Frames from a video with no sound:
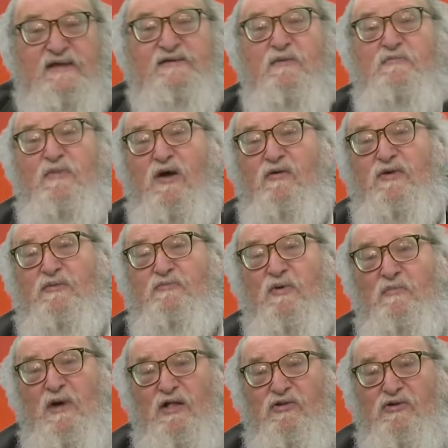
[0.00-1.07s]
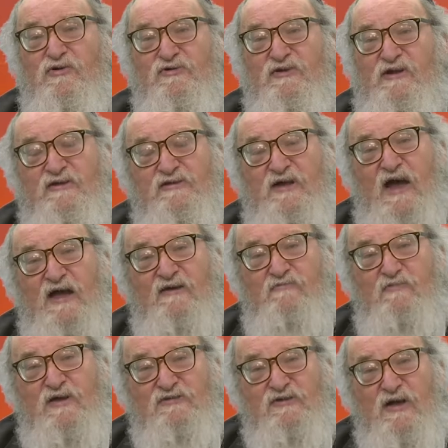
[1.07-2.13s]
he's a married b'malchus and he's
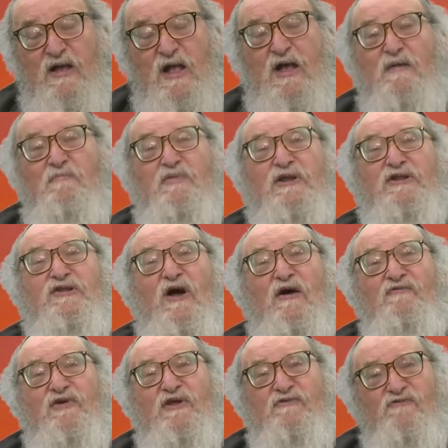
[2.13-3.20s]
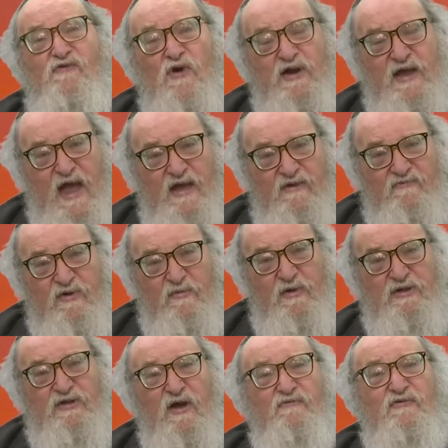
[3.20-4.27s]
chayav misa. But David forgave
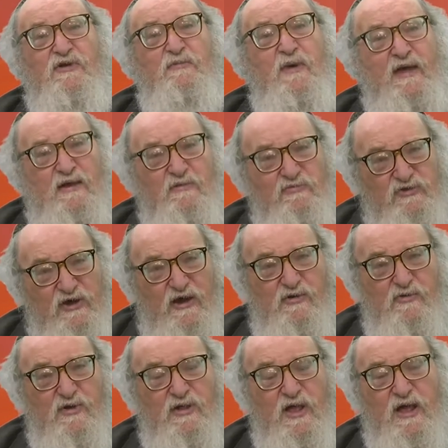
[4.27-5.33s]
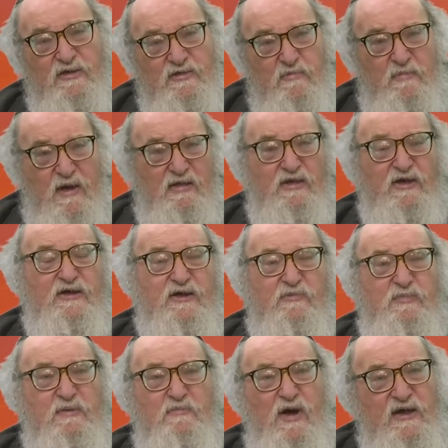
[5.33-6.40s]
him, and David made him general. The melech
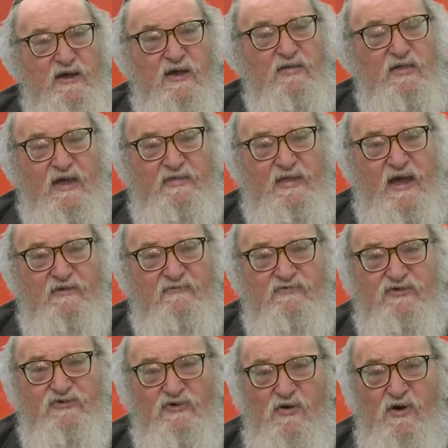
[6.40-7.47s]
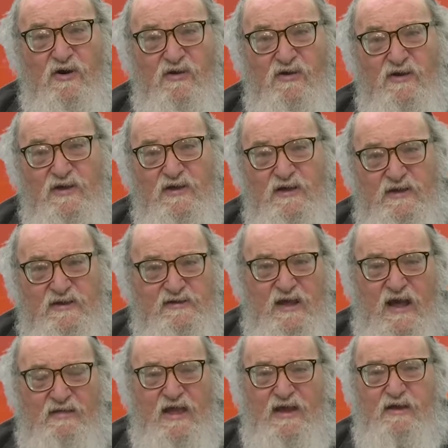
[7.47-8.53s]
can be meichel on that for sure.
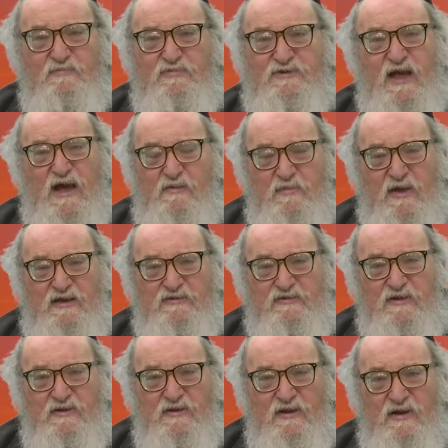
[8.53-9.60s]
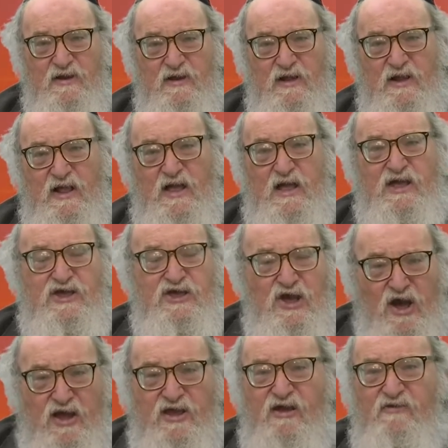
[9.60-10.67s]
It's not like a psak based in.
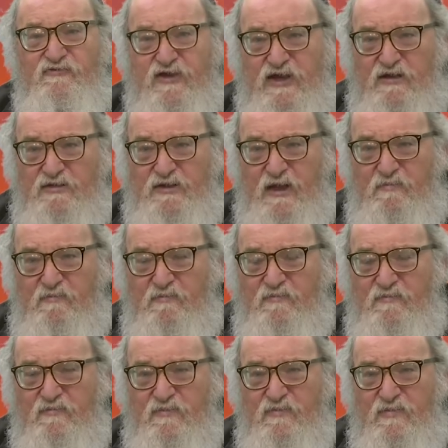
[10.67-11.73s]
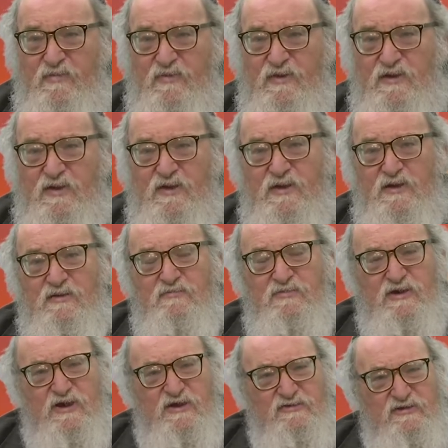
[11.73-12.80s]
Yayav killed him
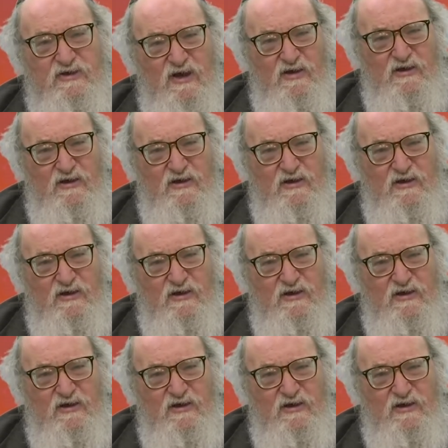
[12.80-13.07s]
because